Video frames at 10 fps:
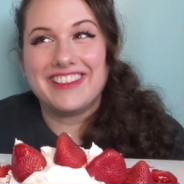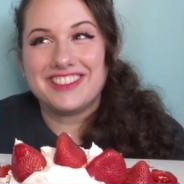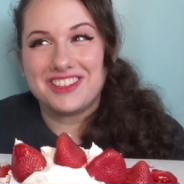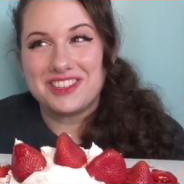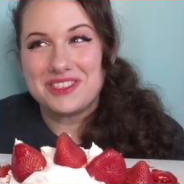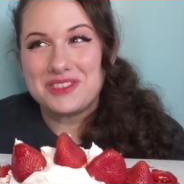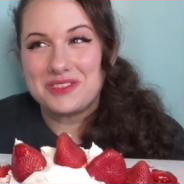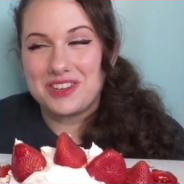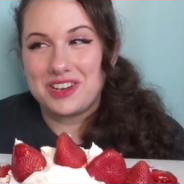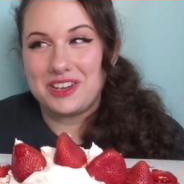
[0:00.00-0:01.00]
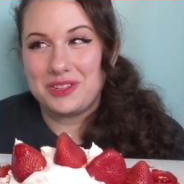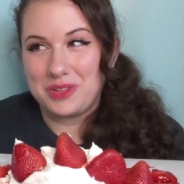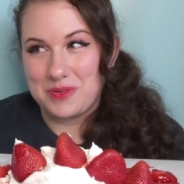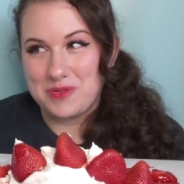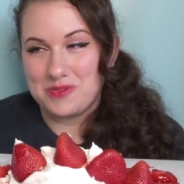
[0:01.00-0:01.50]
There's also a, a,
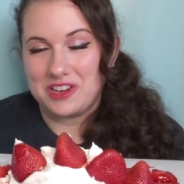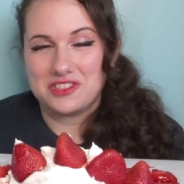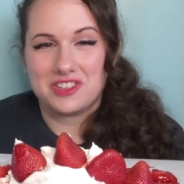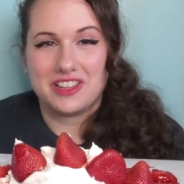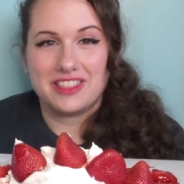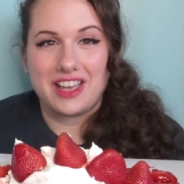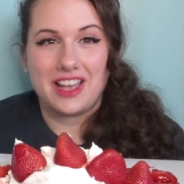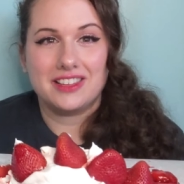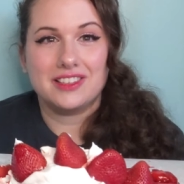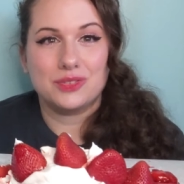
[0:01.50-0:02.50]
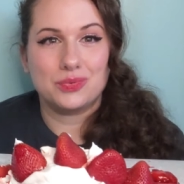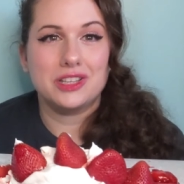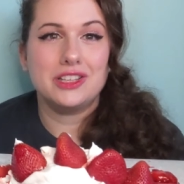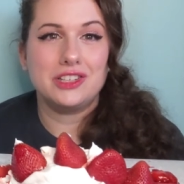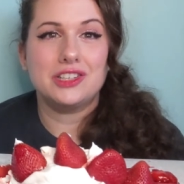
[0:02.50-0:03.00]
local restaurant that has this
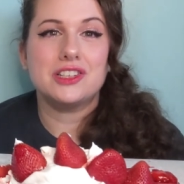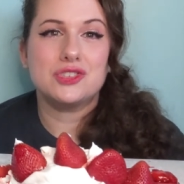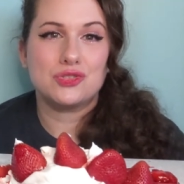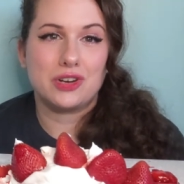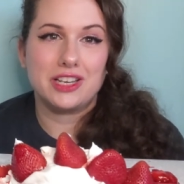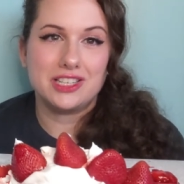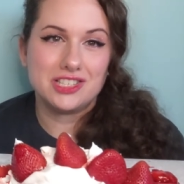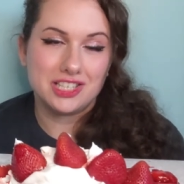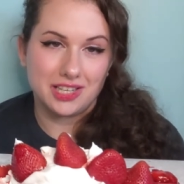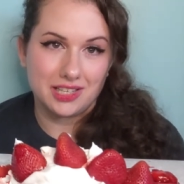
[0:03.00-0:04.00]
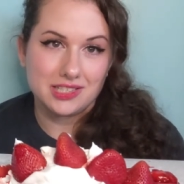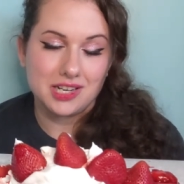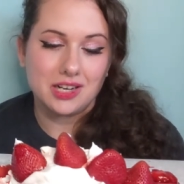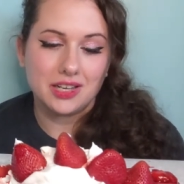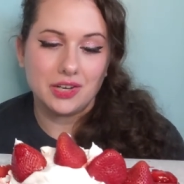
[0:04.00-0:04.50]
really good shredded chicken
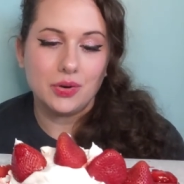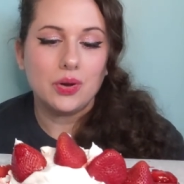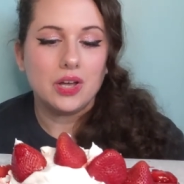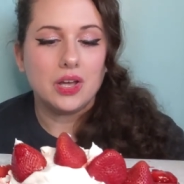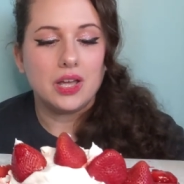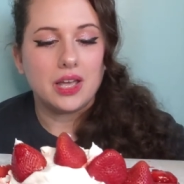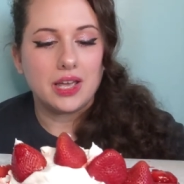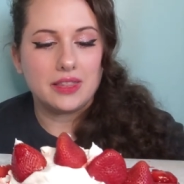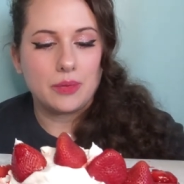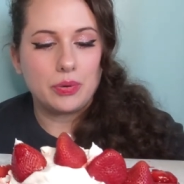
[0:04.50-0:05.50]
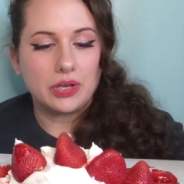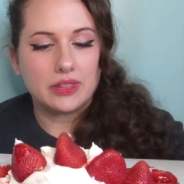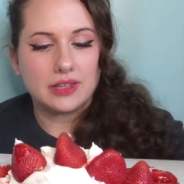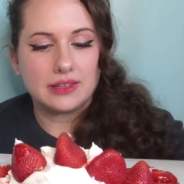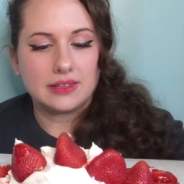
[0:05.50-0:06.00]
taco, and they
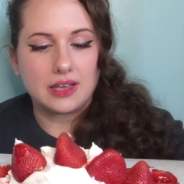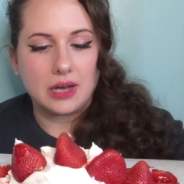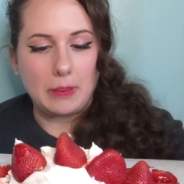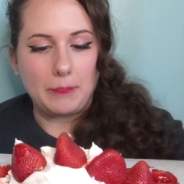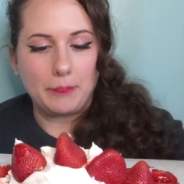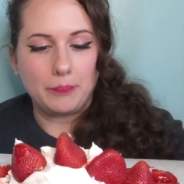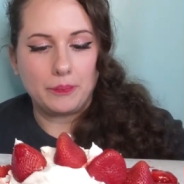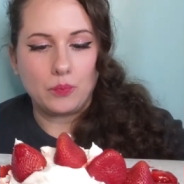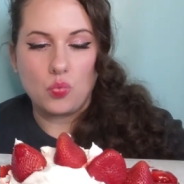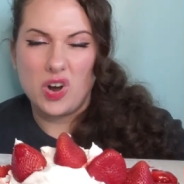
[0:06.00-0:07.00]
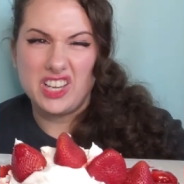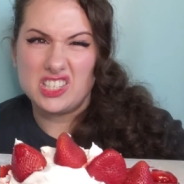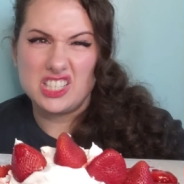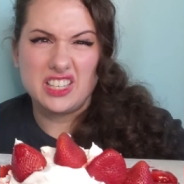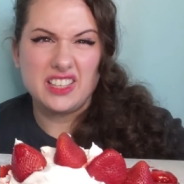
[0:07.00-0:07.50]
put this um,
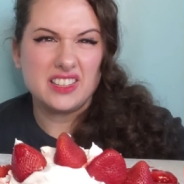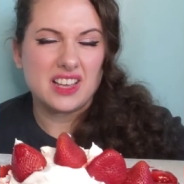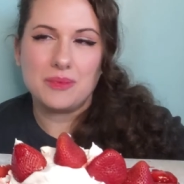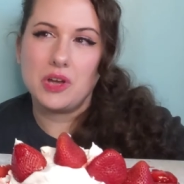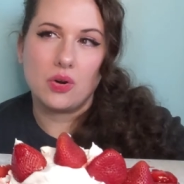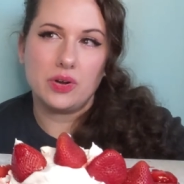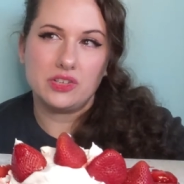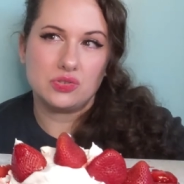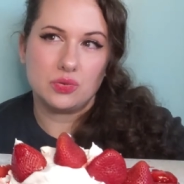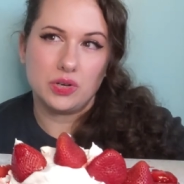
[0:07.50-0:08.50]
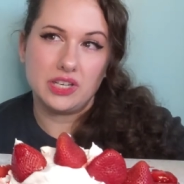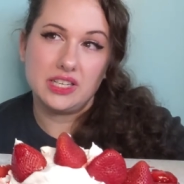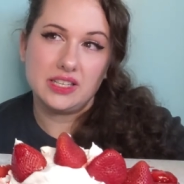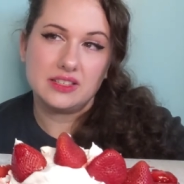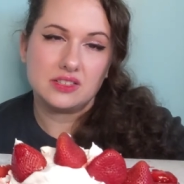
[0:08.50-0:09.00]
white cheese. I'm not quite sure what
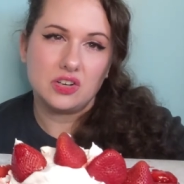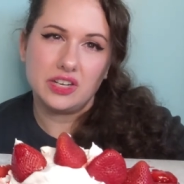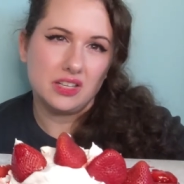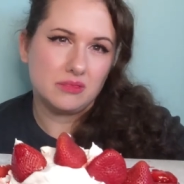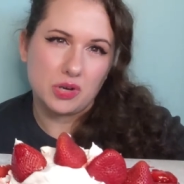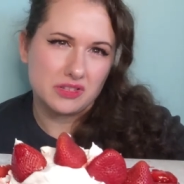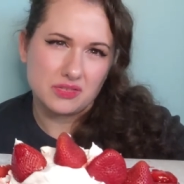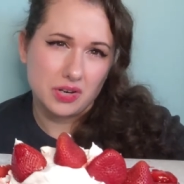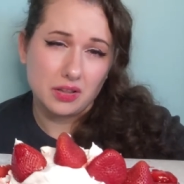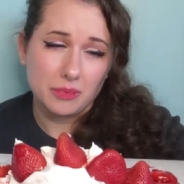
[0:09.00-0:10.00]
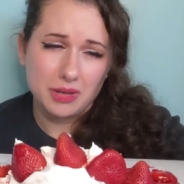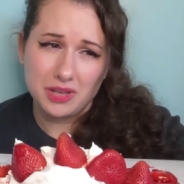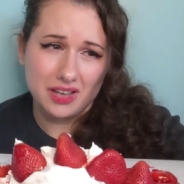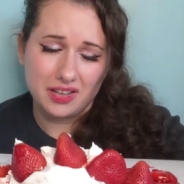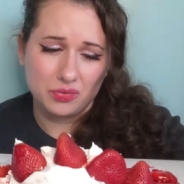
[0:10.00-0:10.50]
it is on it. Mozzarella,
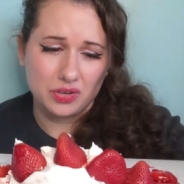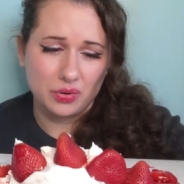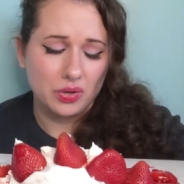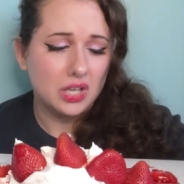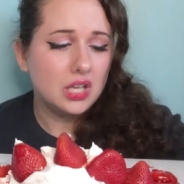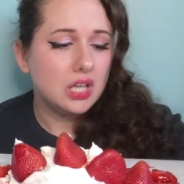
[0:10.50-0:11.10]
maybe? I don't know.